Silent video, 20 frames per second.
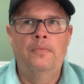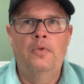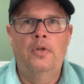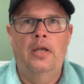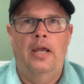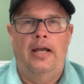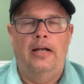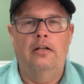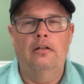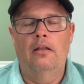
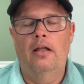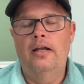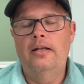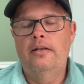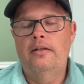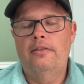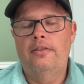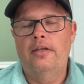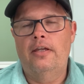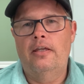
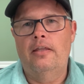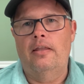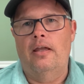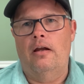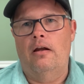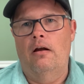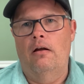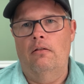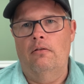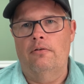inclined to thinking
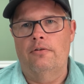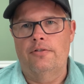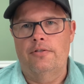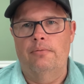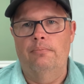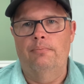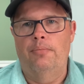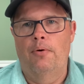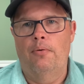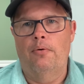that color is
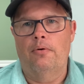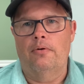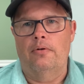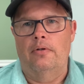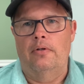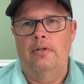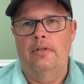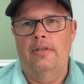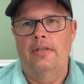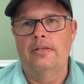
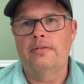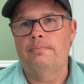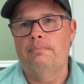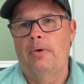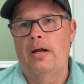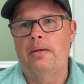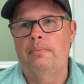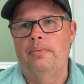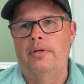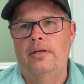important, this
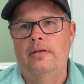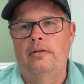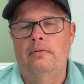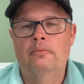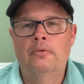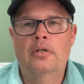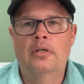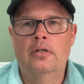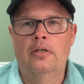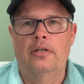might be
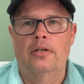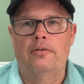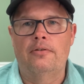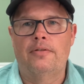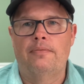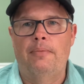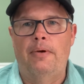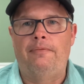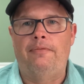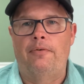
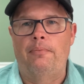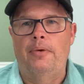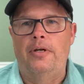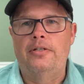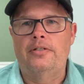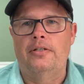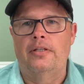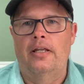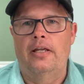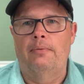some
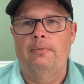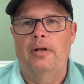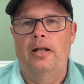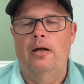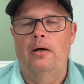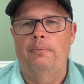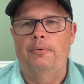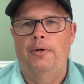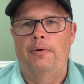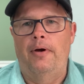information that would
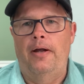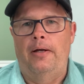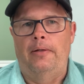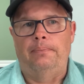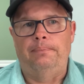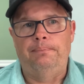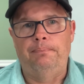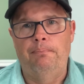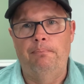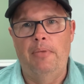help you
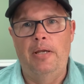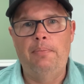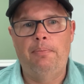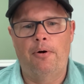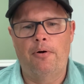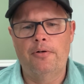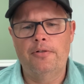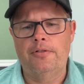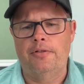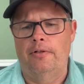out. Me
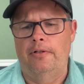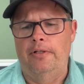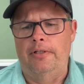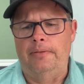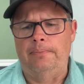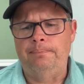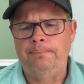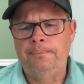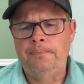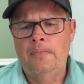
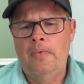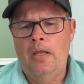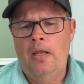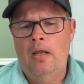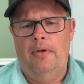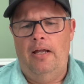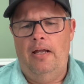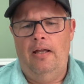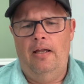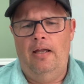personally,
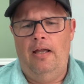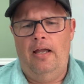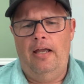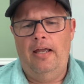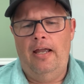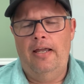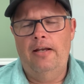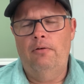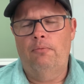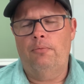
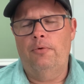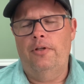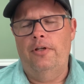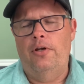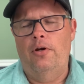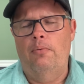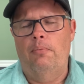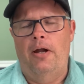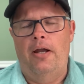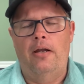I don't really
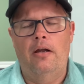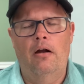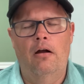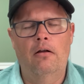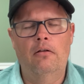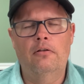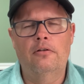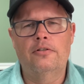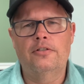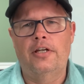go by
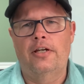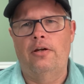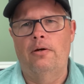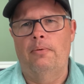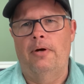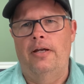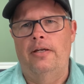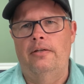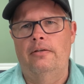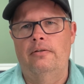colors. I go
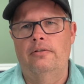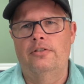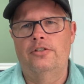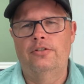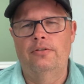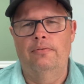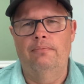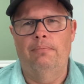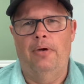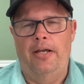
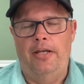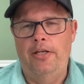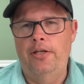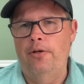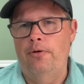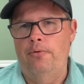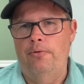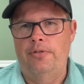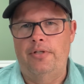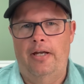by
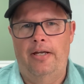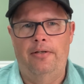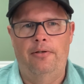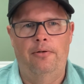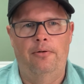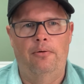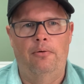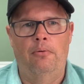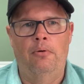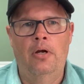hues. I
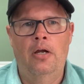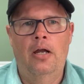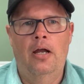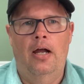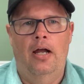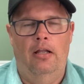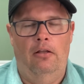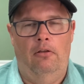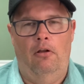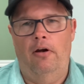do
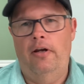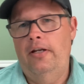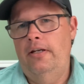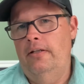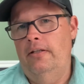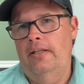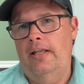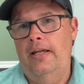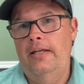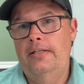
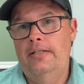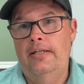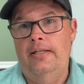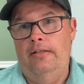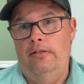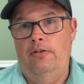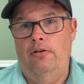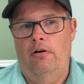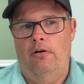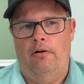light
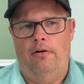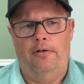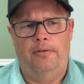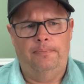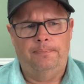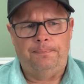and dark.